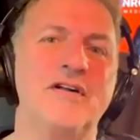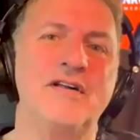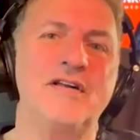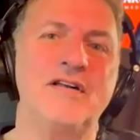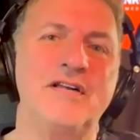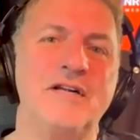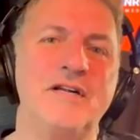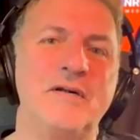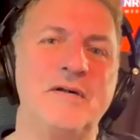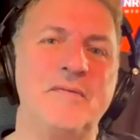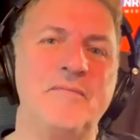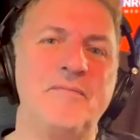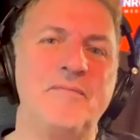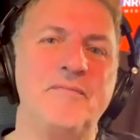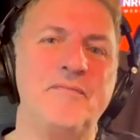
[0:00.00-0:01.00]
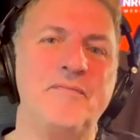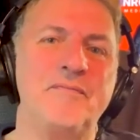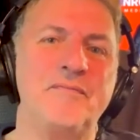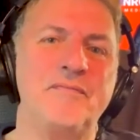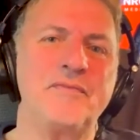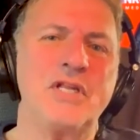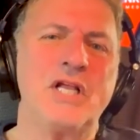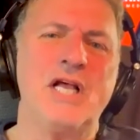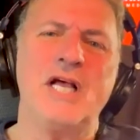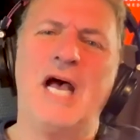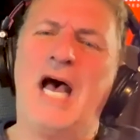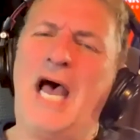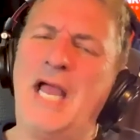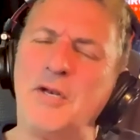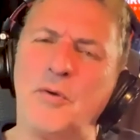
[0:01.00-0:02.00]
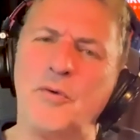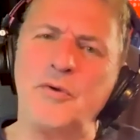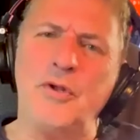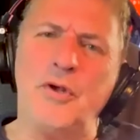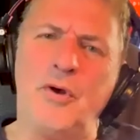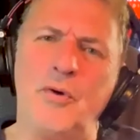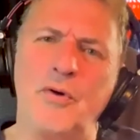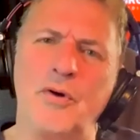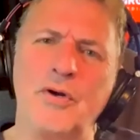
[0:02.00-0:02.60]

You know what I'm talking about? I don't know.